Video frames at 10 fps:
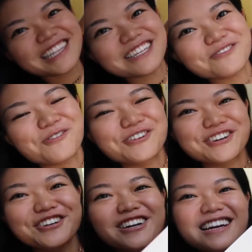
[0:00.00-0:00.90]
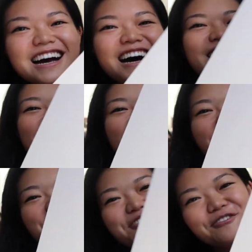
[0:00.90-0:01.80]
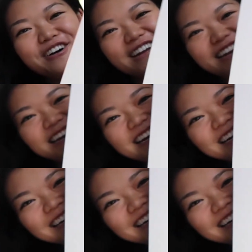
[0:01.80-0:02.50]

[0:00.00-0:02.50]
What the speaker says: look at these order. Another one.